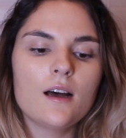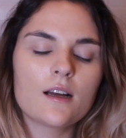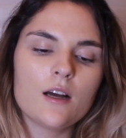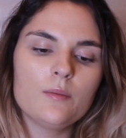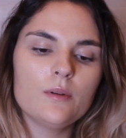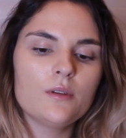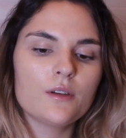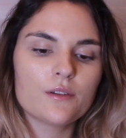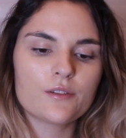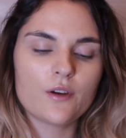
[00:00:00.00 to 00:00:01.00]
a couple
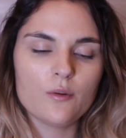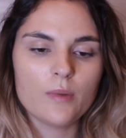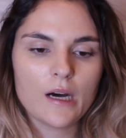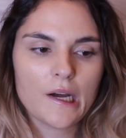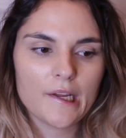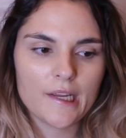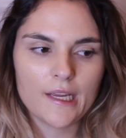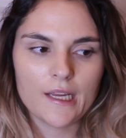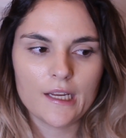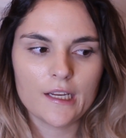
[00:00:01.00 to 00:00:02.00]
years go by,
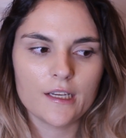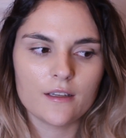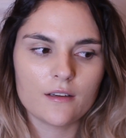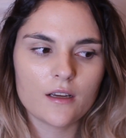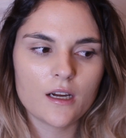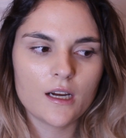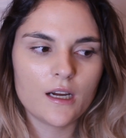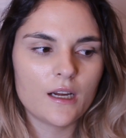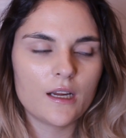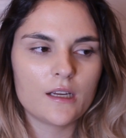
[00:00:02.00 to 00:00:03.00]
and
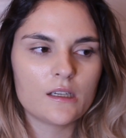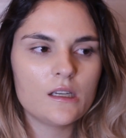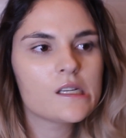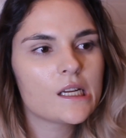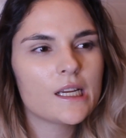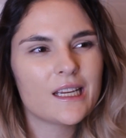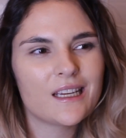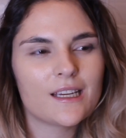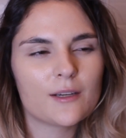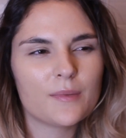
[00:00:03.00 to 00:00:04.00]
I
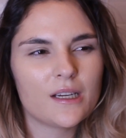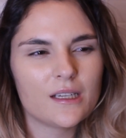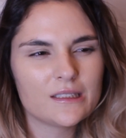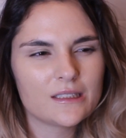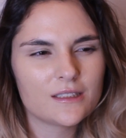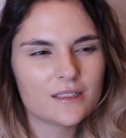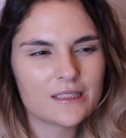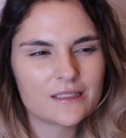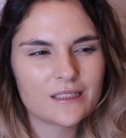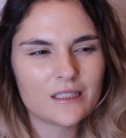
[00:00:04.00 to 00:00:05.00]
am,
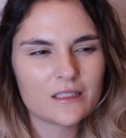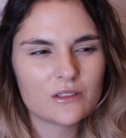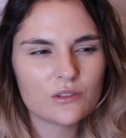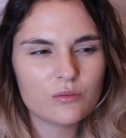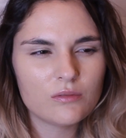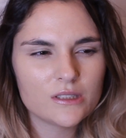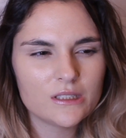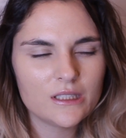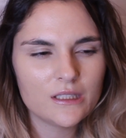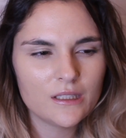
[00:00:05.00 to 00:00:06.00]
let's say
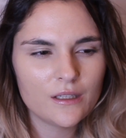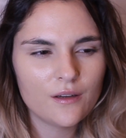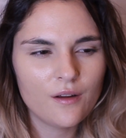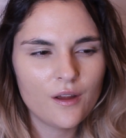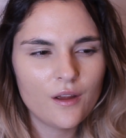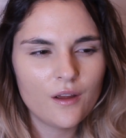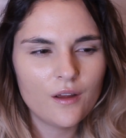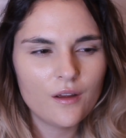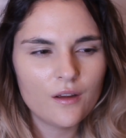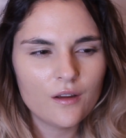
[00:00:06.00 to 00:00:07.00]

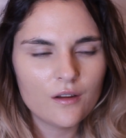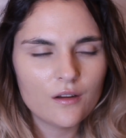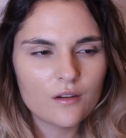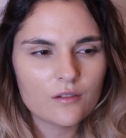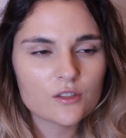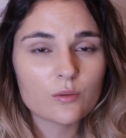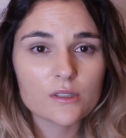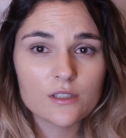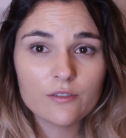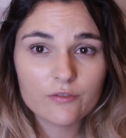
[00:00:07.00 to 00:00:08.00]

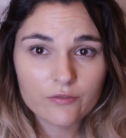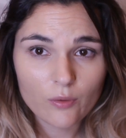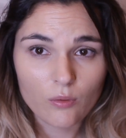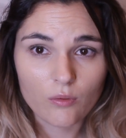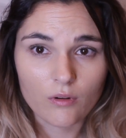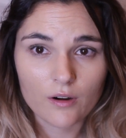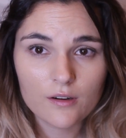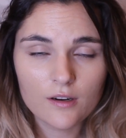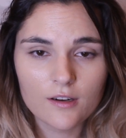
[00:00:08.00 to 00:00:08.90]
24.